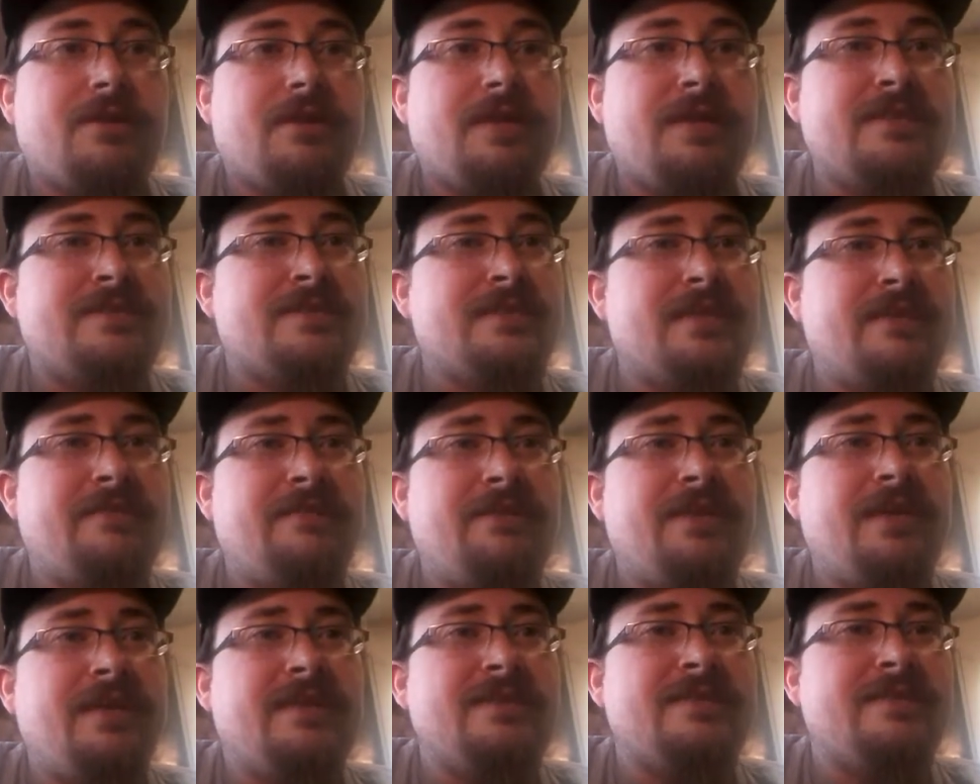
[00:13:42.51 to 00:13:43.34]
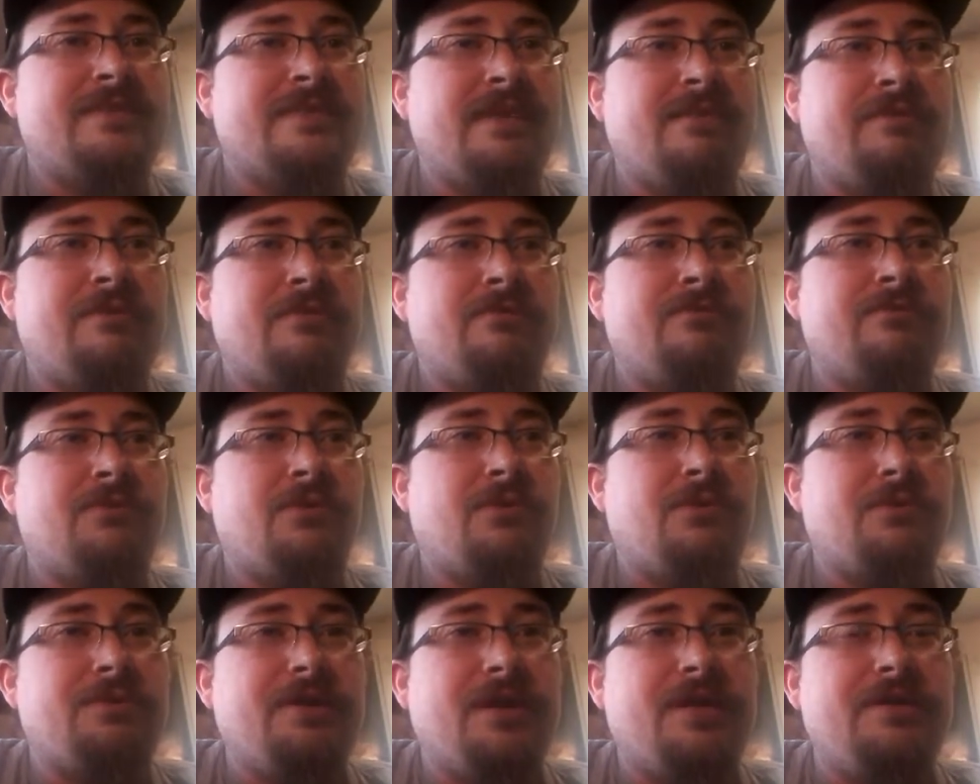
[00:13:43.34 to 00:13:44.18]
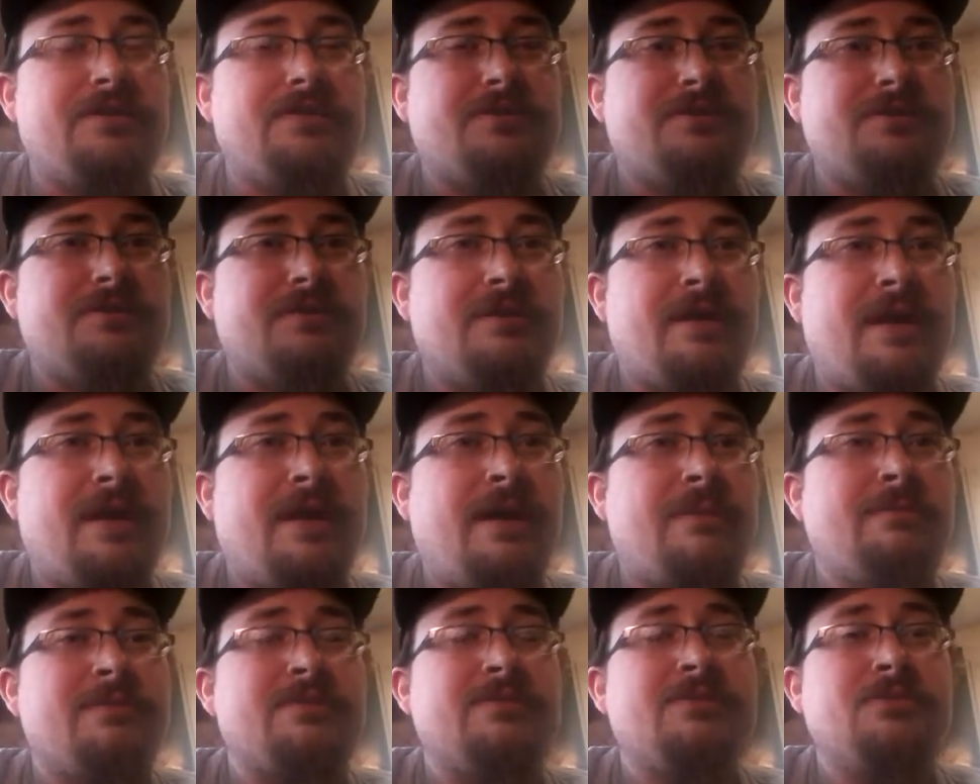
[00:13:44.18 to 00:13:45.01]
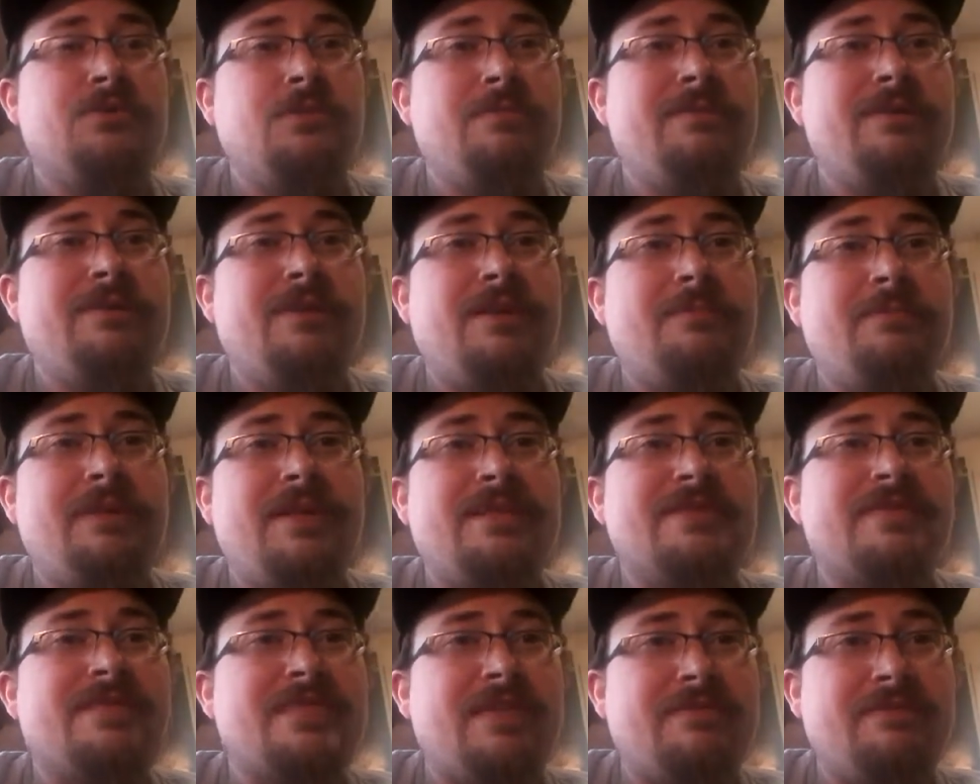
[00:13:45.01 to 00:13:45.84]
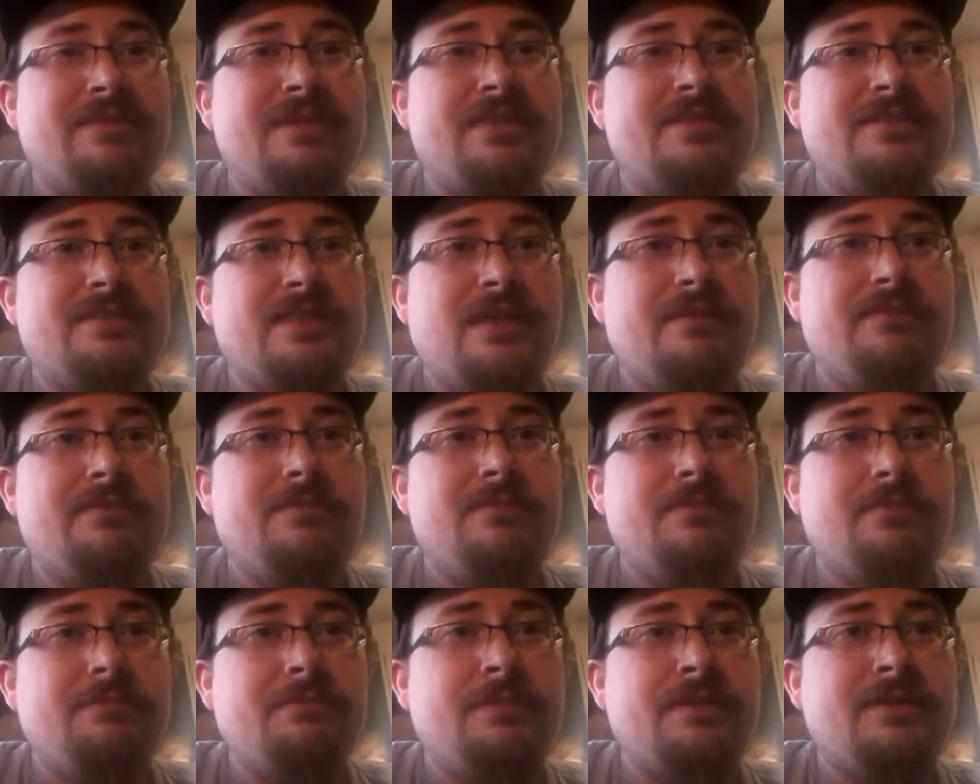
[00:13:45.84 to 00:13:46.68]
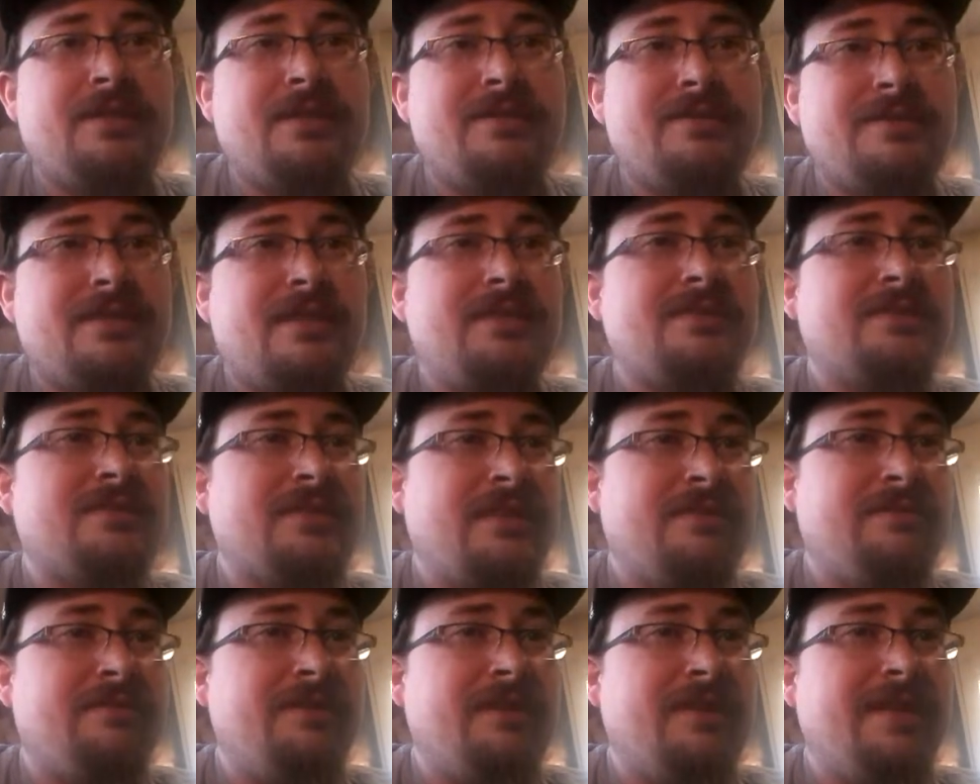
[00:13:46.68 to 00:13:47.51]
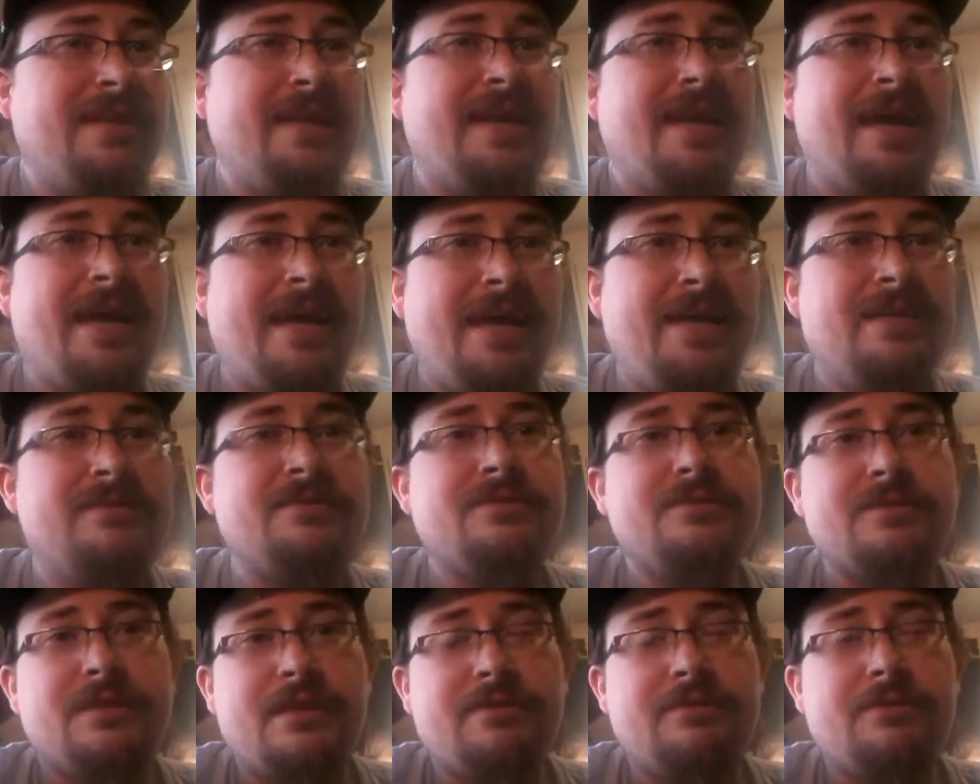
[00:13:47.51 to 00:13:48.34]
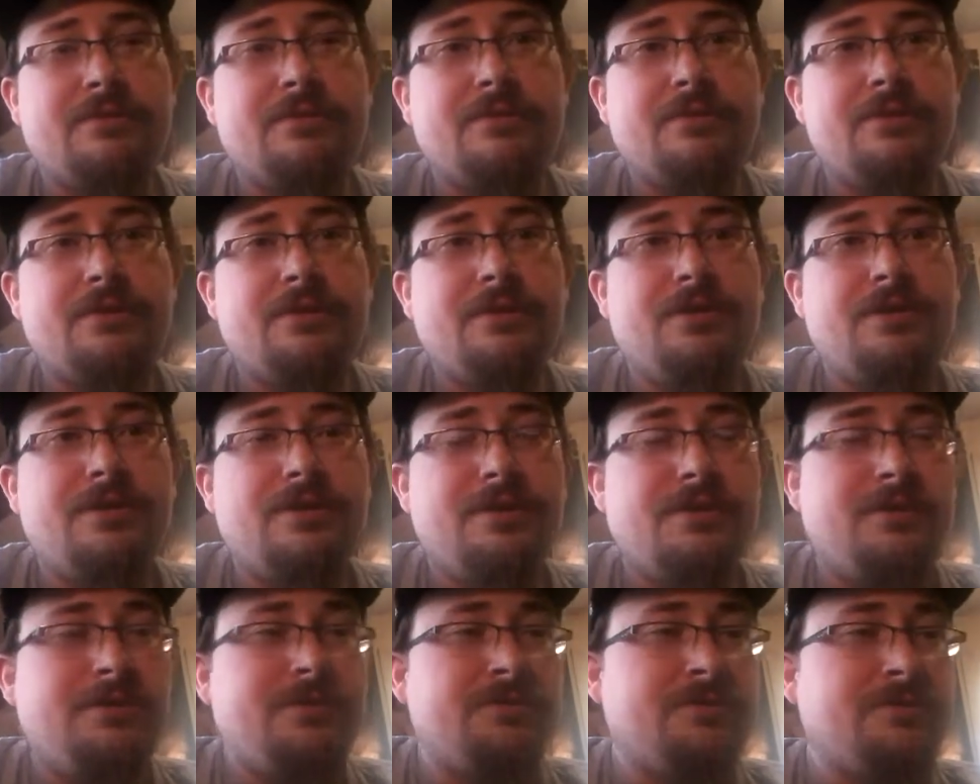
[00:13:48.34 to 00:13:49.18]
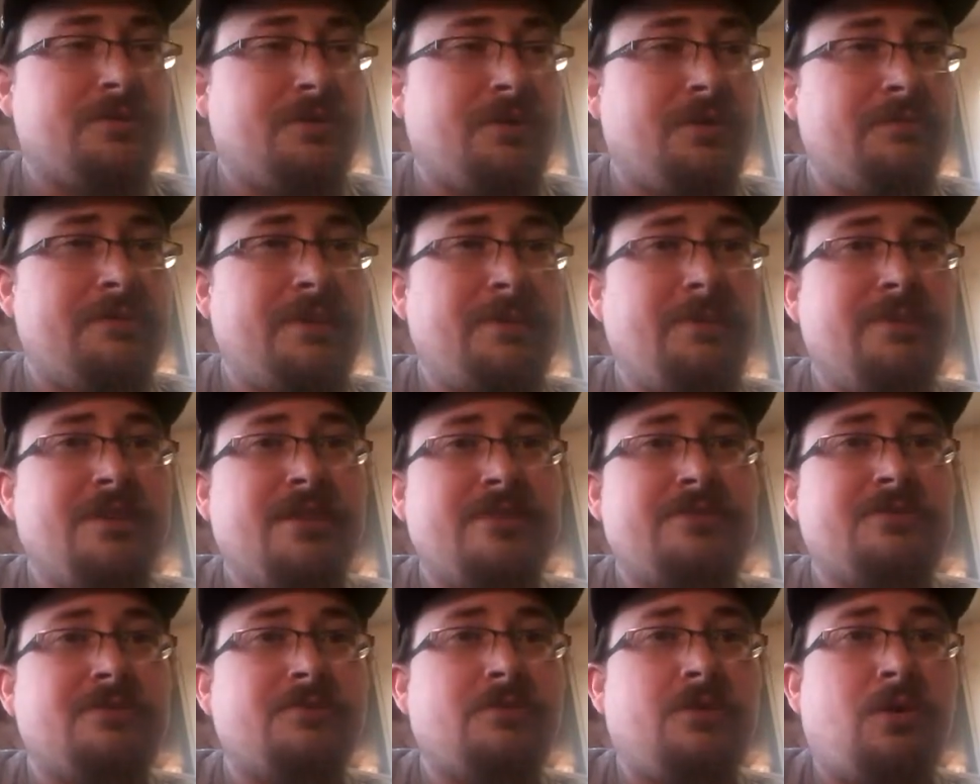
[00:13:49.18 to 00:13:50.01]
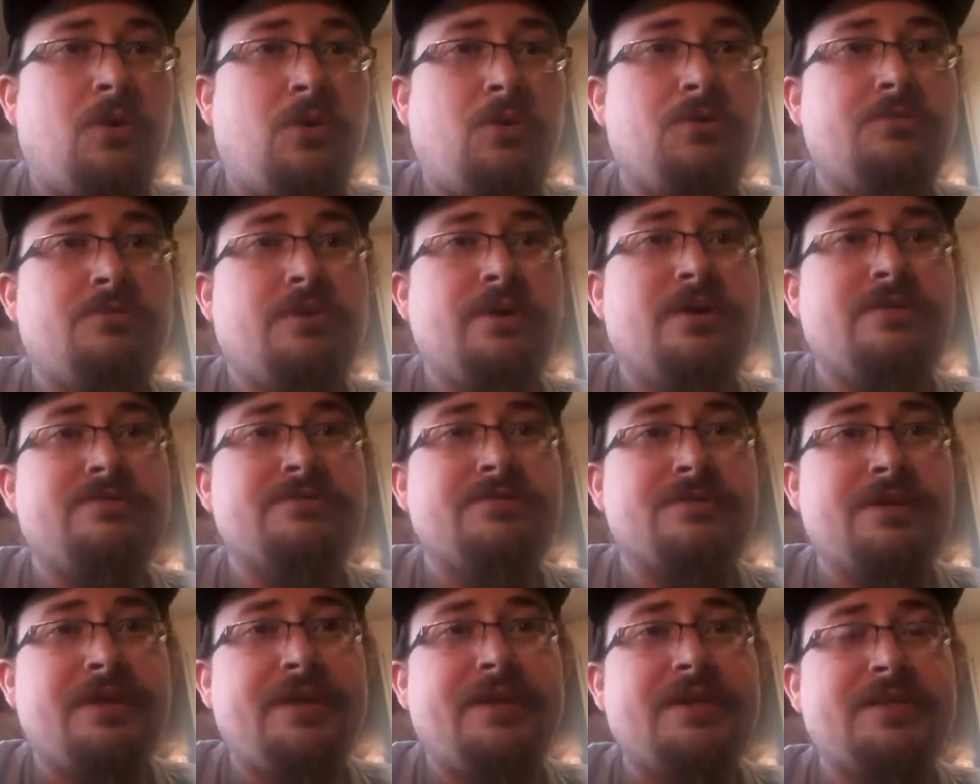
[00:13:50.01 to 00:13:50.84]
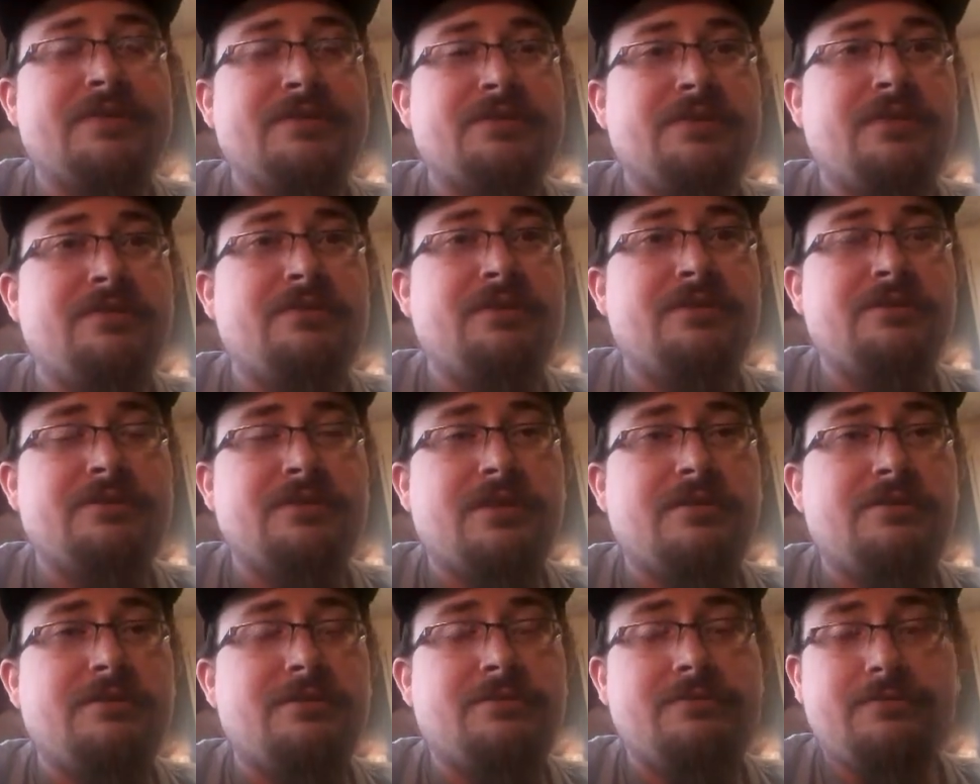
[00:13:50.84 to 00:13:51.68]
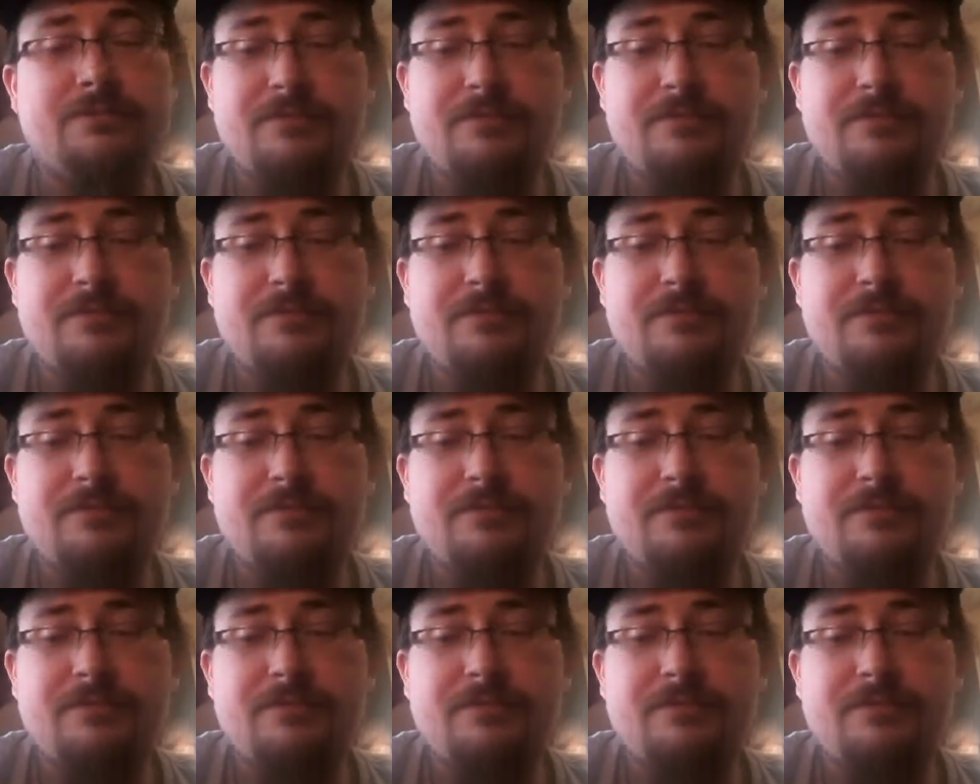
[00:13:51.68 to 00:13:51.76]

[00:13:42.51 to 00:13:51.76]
It's 70 and sevenfold. I'm assuming they mean 77, but they say 70 and 7. So maybe that's an old way of saying 77.